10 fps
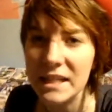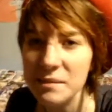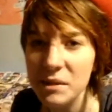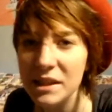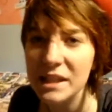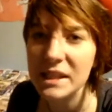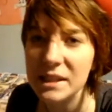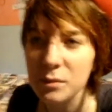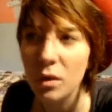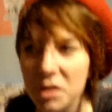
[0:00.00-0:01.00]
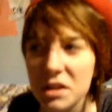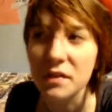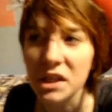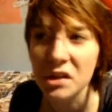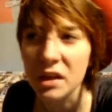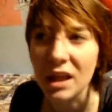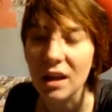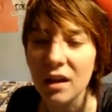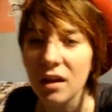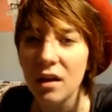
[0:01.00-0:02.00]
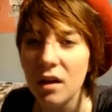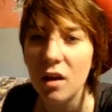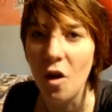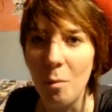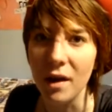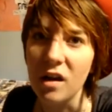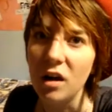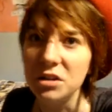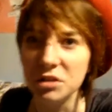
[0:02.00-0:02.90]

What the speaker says: some of you guys watching this video think, oh my god,